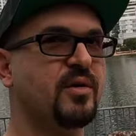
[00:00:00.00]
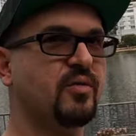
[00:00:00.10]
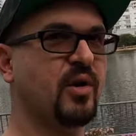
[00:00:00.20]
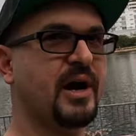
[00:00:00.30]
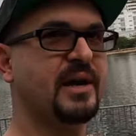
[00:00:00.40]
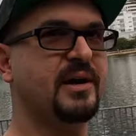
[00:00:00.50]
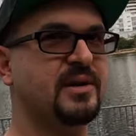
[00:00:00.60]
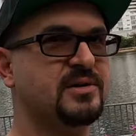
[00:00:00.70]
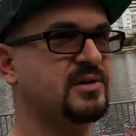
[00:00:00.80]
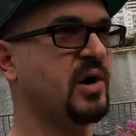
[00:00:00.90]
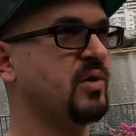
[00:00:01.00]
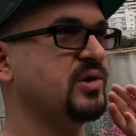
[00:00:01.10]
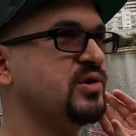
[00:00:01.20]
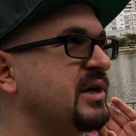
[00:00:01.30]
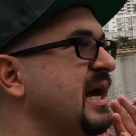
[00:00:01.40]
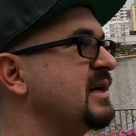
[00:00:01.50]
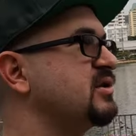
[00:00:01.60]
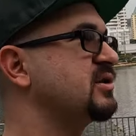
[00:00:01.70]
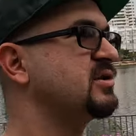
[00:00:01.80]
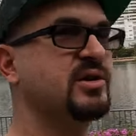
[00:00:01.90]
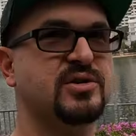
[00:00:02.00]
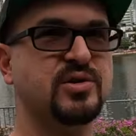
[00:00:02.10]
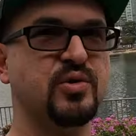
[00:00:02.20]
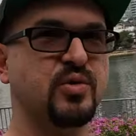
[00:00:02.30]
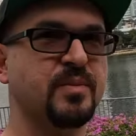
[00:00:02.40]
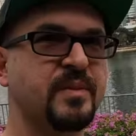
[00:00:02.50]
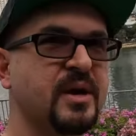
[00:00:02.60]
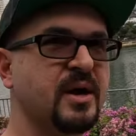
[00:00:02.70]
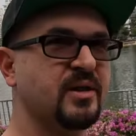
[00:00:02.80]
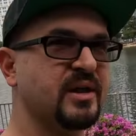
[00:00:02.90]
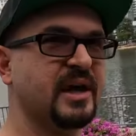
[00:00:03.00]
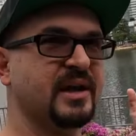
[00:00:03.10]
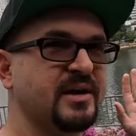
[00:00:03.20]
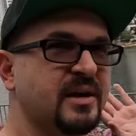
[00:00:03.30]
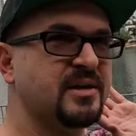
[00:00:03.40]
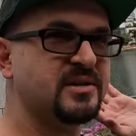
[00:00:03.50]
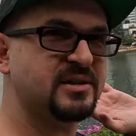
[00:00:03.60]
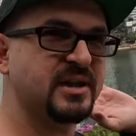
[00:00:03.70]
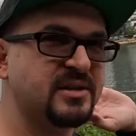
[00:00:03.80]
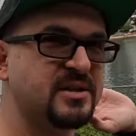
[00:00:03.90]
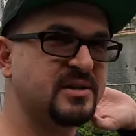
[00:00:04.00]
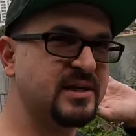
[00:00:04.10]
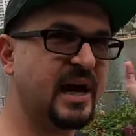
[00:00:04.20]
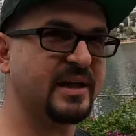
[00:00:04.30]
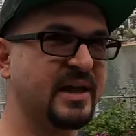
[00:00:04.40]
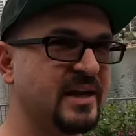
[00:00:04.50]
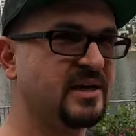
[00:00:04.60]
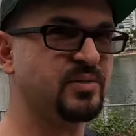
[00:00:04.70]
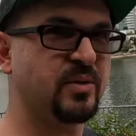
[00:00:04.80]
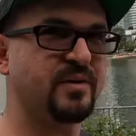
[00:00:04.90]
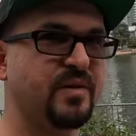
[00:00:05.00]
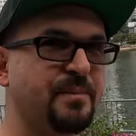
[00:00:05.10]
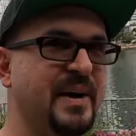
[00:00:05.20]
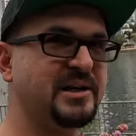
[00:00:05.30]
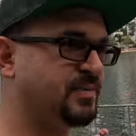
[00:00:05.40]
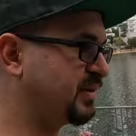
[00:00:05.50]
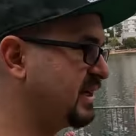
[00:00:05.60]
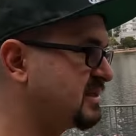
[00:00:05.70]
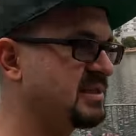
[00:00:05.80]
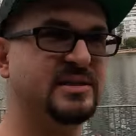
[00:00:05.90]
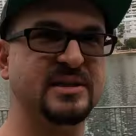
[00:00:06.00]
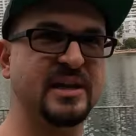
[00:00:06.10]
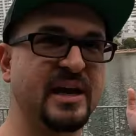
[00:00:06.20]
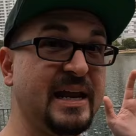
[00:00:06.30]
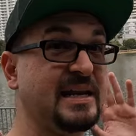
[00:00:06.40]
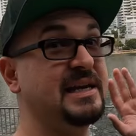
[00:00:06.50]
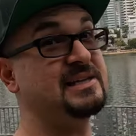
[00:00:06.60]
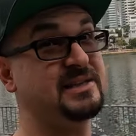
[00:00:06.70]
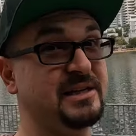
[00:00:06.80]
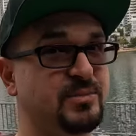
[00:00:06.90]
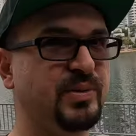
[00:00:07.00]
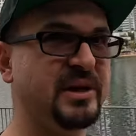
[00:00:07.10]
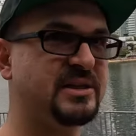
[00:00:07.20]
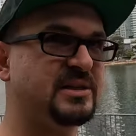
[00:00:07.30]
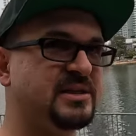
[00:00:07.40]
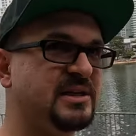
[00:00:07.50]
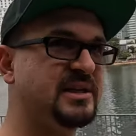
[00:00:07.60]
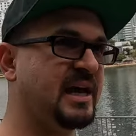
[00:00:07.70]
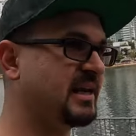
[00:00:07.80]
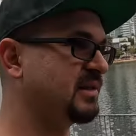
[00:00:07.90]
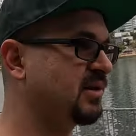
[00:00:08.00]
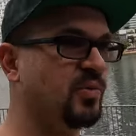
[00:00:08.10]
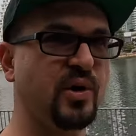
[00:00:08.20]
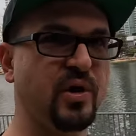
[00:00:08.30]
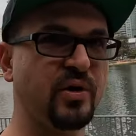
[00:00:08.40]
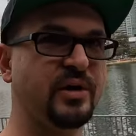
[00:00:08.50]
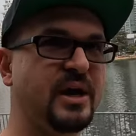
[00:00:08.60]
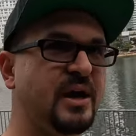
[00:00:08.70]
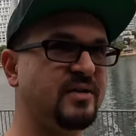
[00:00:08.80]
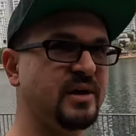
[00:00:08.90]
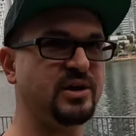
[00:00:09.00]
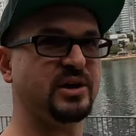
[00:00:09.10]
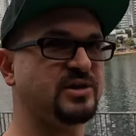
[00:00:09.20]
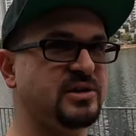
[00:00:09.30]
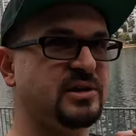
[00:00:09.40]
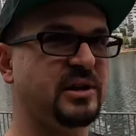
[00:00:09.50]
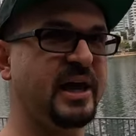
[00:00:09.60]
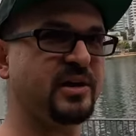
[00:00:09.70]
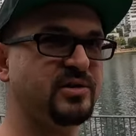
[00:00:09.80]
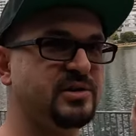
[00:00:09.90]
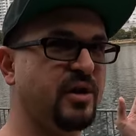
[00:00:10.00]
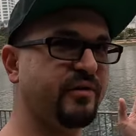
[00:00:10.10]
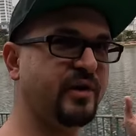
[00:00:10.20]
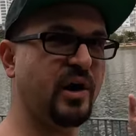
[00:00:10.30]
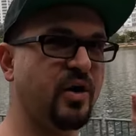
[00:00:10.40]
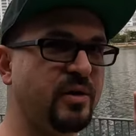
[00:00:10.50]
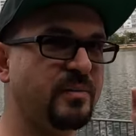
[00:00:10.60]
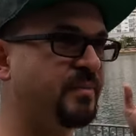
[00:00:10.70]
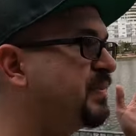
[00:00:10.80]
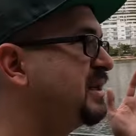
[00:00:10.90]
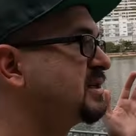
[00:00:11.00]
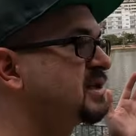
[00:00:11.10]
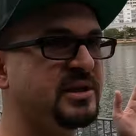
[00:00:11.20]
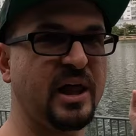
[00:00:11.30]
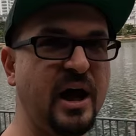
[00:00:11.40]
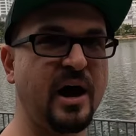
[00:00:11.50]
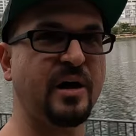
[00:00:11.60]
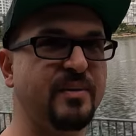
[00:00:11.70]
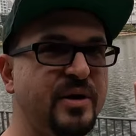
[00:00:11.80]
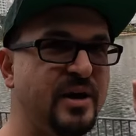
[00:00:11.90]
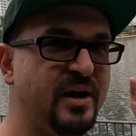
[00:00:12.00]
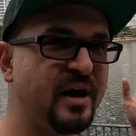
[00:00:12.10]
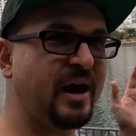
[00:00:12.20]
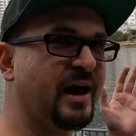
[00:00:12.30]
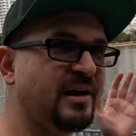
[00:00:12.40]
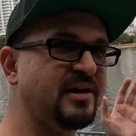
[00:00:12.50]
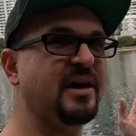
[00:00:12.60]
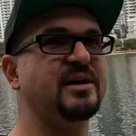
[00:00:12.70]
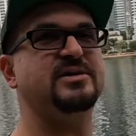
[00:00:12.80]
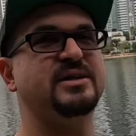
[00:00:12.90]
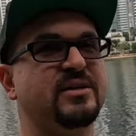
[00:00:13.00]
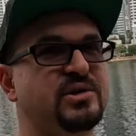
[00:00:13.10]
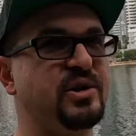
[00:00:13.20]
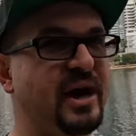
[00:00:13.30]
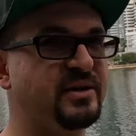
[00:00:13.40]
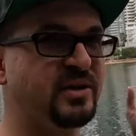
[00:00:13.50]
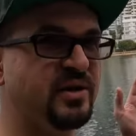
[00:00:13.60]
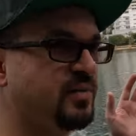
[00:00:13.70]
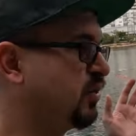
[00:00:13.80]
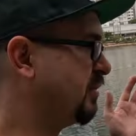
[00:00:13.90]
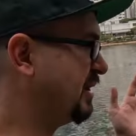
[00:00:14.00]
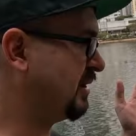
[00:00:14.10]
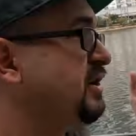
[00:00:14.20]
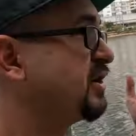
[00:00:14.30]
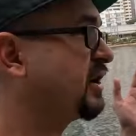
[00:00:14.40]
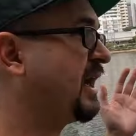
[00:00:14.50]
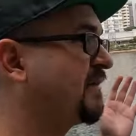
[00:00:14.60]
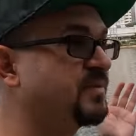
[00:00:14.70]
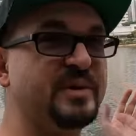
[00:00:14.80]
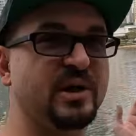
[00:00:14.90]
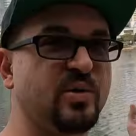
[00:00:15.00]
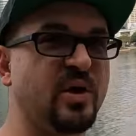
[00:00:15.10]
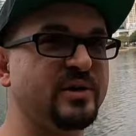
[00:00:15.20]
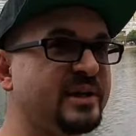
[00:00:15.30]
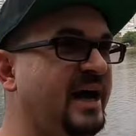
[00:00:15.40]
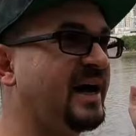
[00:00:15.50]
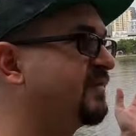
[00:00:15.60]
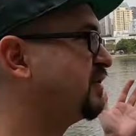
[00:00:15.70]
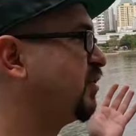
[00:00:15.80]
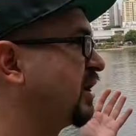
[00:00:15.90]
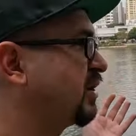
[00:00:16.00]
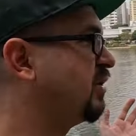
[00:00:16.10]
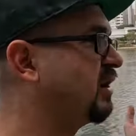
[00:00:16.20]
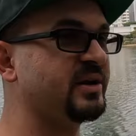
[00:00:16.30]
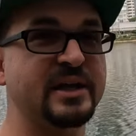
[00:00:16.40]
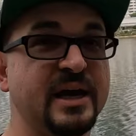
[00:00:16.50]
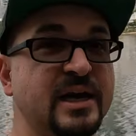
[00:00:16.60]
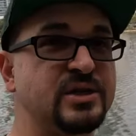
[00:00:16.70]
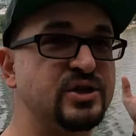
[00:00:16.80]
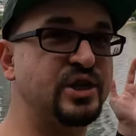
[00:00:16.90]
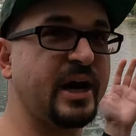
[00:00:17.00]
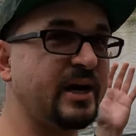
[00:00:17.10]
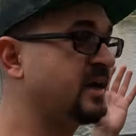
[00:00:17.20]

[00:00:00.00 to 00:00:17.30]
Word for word: right? So you can't just assume that since Thailand is one of the best places and easiest places to date in the world, that you can just let yourself go and be a slob and uh, still attract a good woman. You're gonna have to be a quality guy if you want a quality chick.